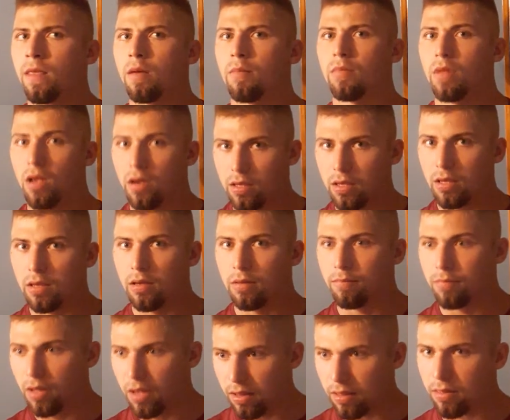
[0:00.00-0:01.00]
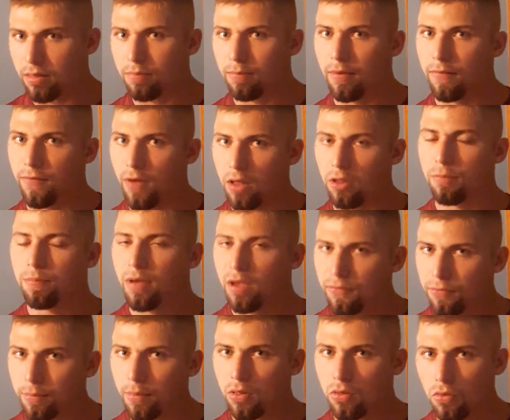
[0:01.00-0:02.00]
I'm lucky. I'm blessed. My father
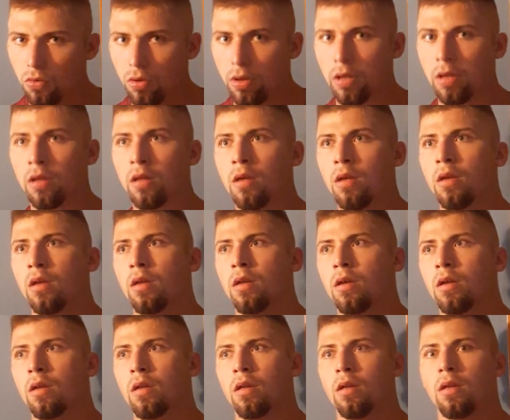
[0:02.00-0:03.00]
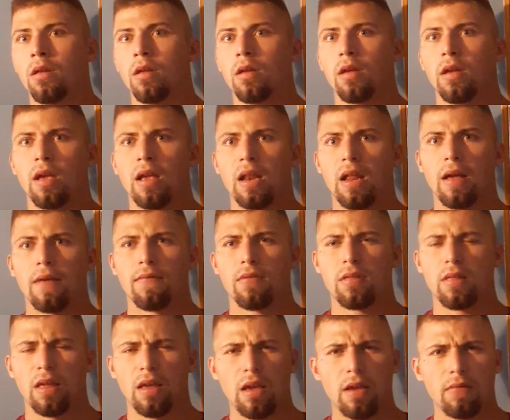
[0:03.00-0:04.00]
paid for my schooling. And I've
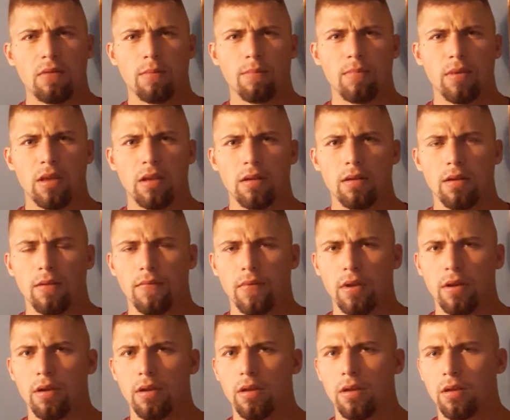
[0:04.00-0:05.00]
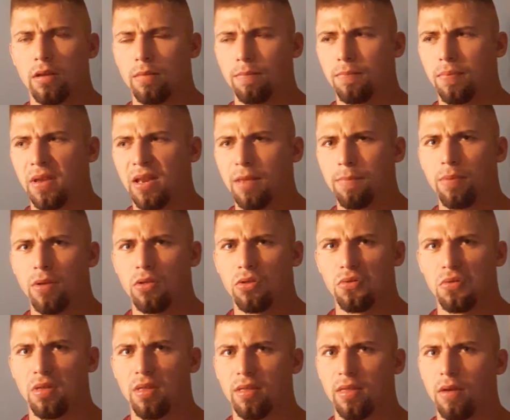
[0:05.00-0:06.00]
saved and been a very penny
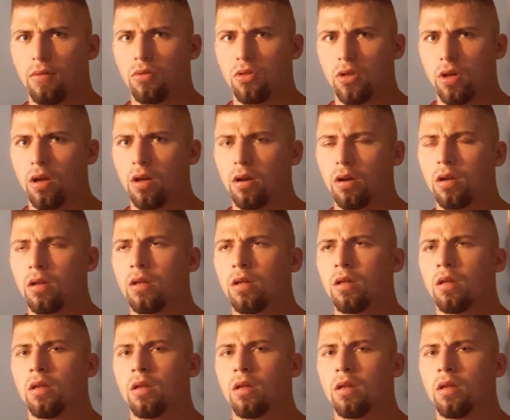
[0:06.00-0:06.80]
pincher since I was young.